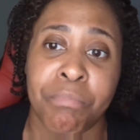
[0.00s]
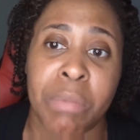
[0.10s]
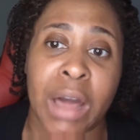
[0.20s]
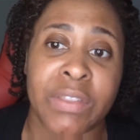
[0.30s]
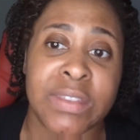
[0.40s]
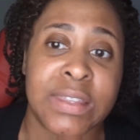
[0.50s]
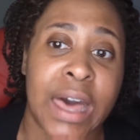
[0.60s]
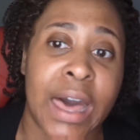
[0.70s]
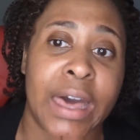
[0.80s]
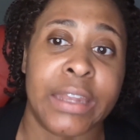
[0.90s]
by the
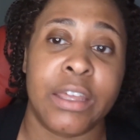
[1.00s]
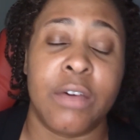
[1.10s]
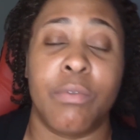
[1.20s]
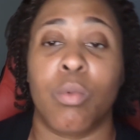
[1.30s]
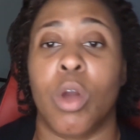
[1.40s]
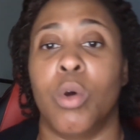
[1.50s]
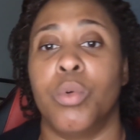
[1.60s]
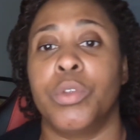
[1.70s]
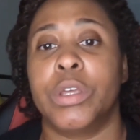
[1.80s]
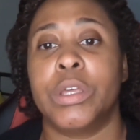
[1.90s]
side of the road.
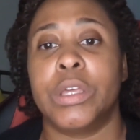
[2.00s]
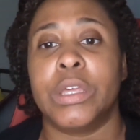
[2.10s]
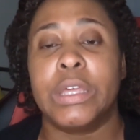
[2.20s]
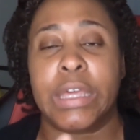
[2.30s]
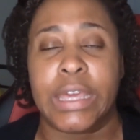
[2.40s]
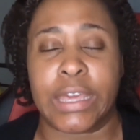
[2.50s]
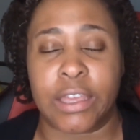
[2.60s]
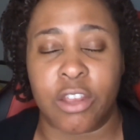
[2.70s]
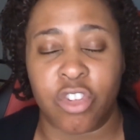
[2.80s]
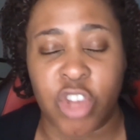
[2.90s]

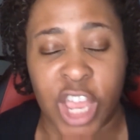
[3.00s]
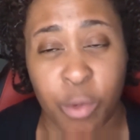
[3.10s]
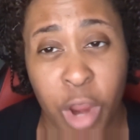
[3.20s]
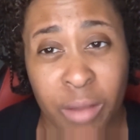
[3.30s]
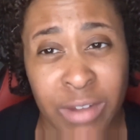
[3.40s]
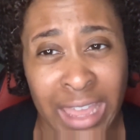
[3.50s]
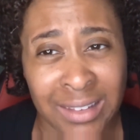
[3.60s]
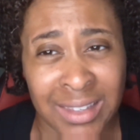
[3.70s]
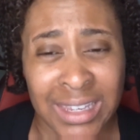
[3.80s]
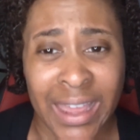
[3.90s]
In January of
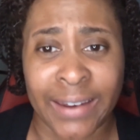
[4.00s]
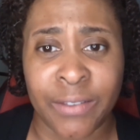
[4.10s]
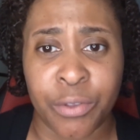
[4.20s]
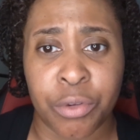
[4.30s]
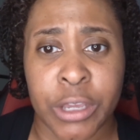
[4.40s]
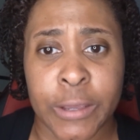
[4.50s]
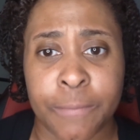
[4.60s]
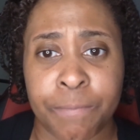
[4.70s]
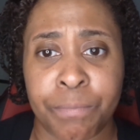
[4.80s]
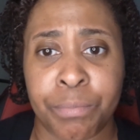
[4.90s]
1993,
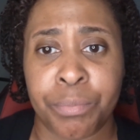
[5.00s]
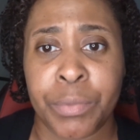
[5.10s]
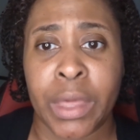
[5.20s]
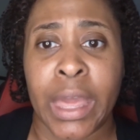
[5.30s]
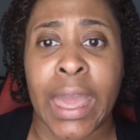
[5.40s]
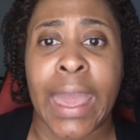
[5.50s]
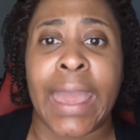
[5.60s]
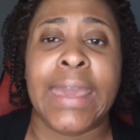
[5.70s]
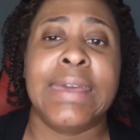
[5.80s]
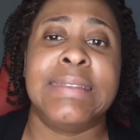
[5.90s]

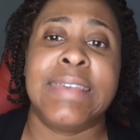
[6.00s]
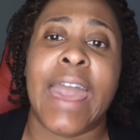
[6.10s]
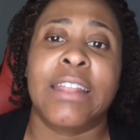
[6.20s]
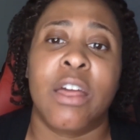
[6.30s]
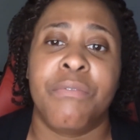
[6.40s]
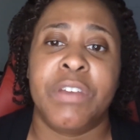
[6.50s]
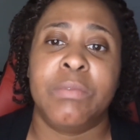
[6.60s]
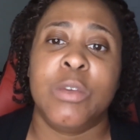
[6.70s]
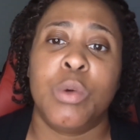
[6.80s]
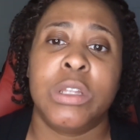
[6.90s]
he attacked a
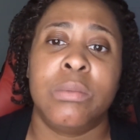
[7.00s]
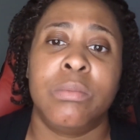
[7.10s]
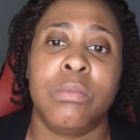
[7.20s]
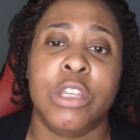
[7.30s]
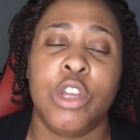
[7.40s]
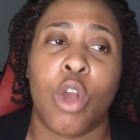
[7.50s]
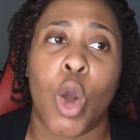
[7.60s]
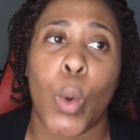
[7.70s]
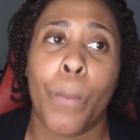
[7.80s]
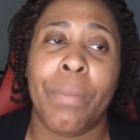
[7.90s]

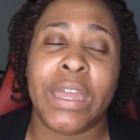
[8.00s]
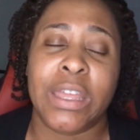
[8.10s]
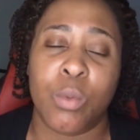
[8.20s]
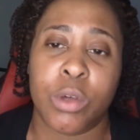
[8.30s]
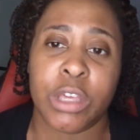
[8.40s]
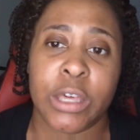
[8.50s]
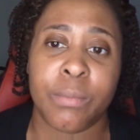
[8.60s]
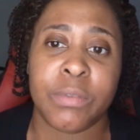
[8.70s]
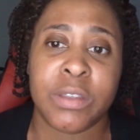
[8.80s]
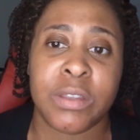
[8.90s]
51-year-old Betty
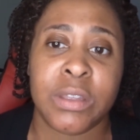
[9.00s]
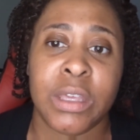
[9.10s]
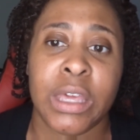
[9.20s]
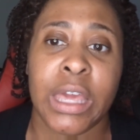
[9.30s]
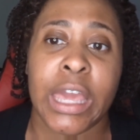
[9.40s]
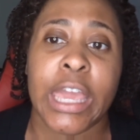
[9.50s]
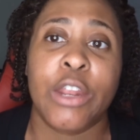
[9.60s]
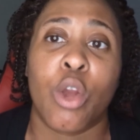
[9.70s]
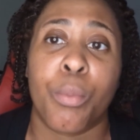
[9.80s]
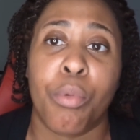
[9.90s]
Williams
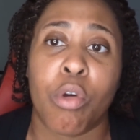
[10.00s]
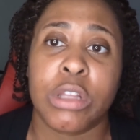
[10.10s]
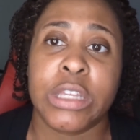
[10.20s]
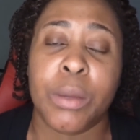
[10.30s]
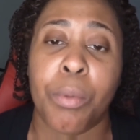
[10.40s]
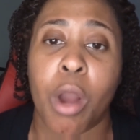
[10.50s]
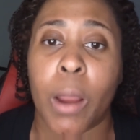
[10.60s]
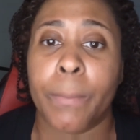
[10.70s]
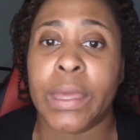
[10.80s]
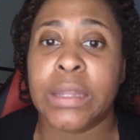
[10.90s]
in her Portland
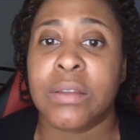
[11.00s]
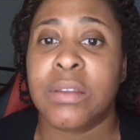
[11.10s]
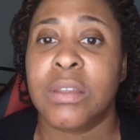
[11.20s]
apartment.